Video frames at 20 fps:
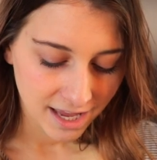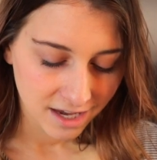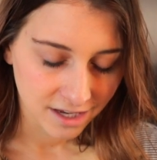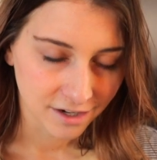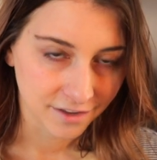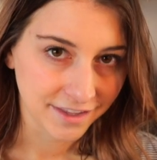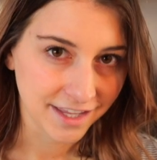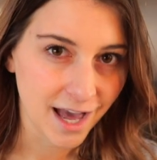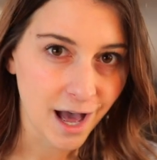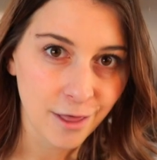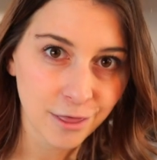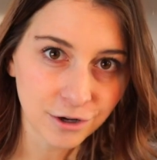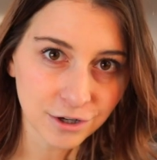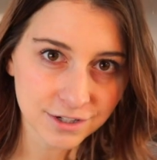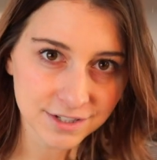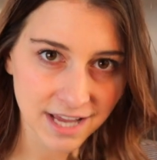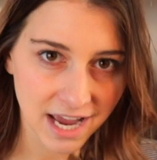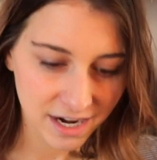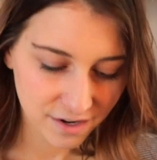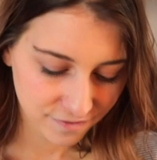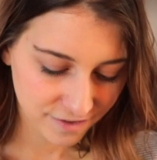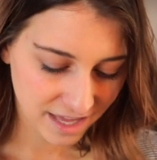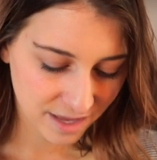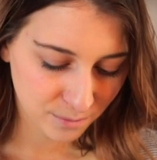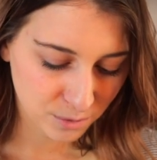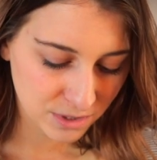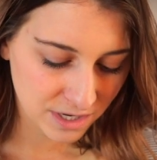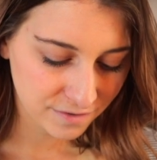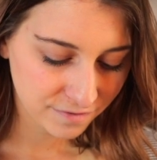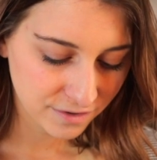And on the other side of
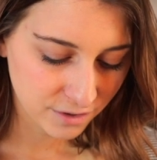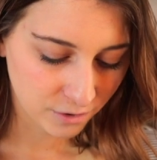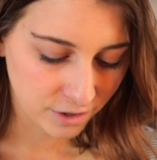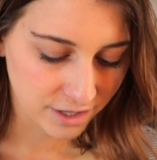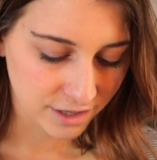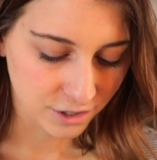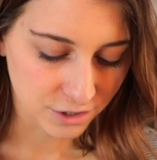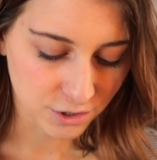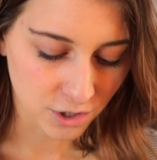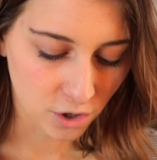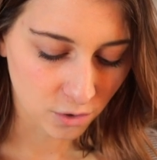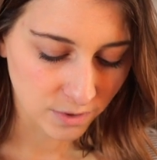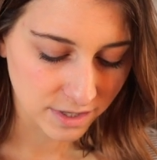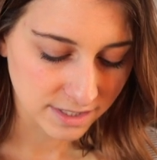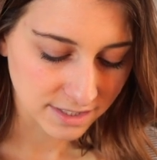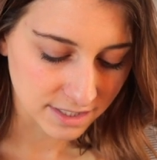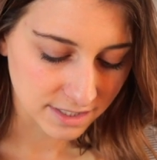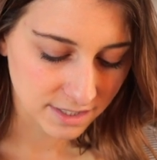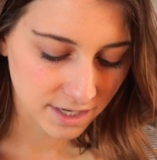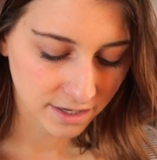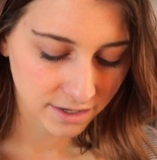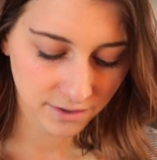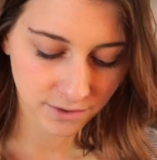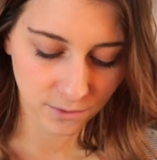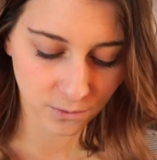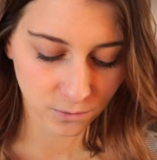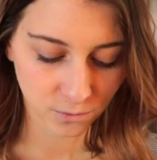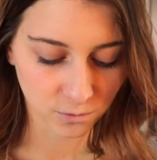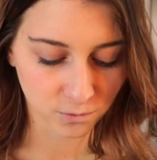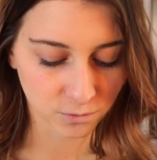Campo dei Fiori, there's always this
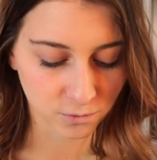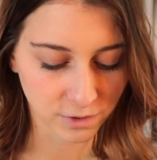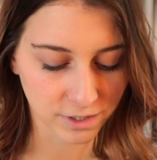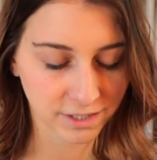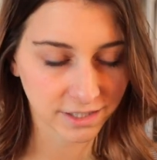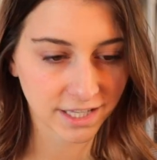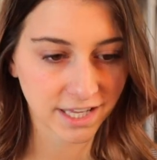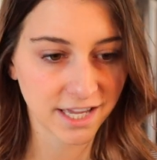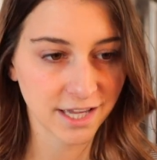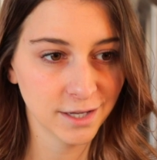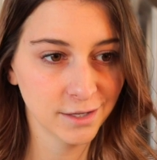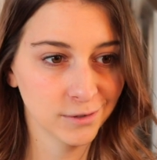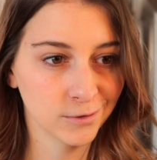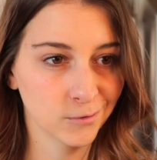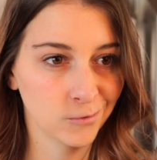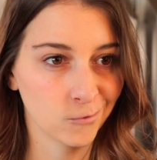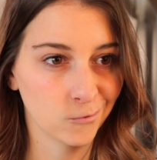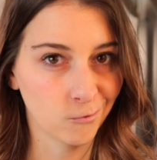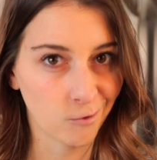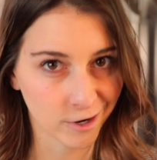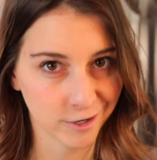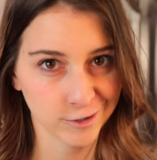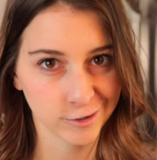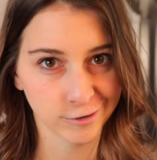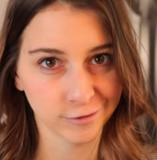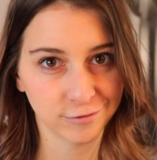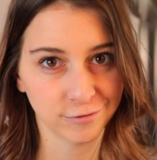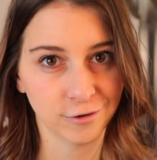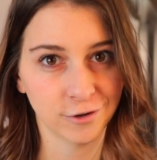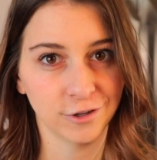really
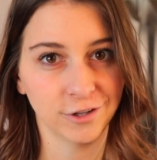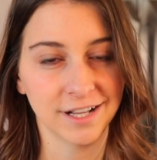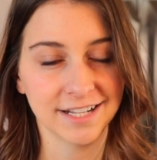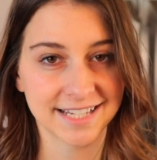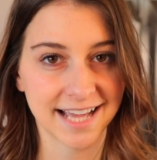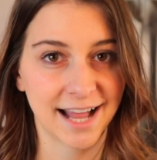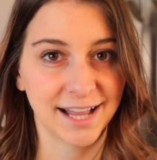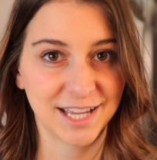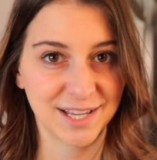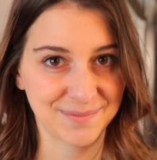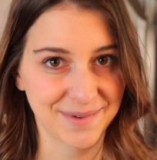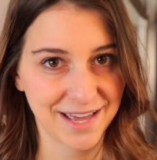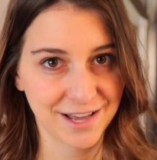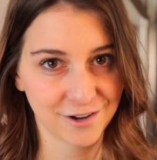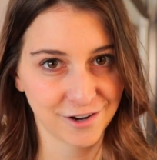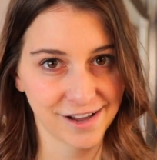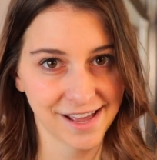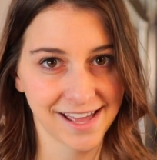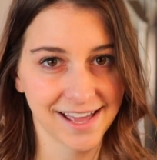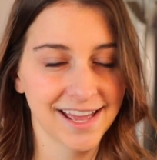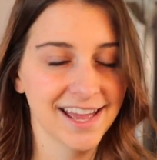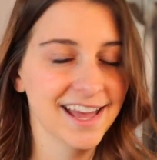wonderful Italian bakery.